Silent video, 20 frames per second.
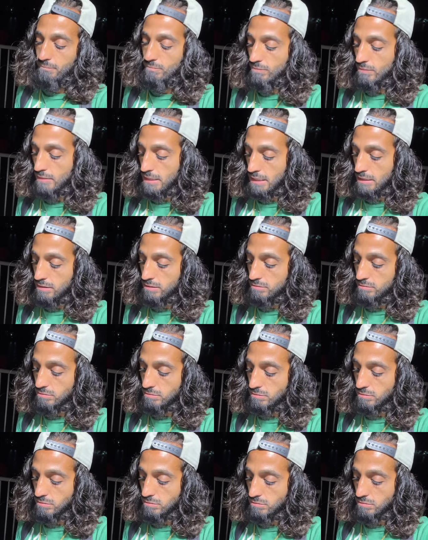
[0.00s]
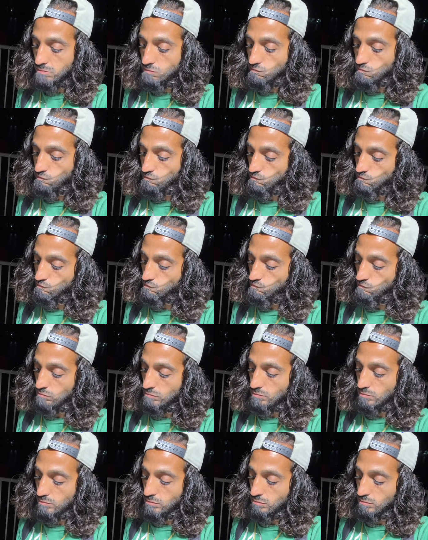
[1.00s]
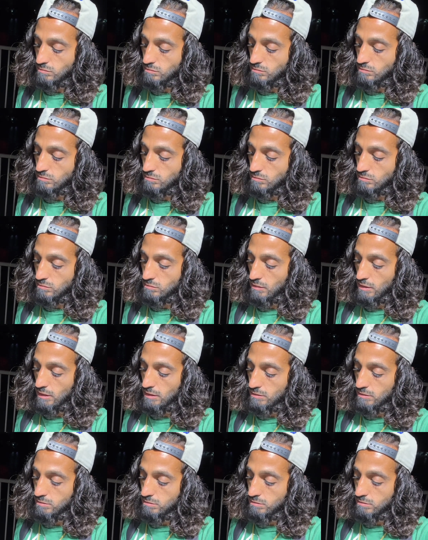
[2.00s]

Nothing is said.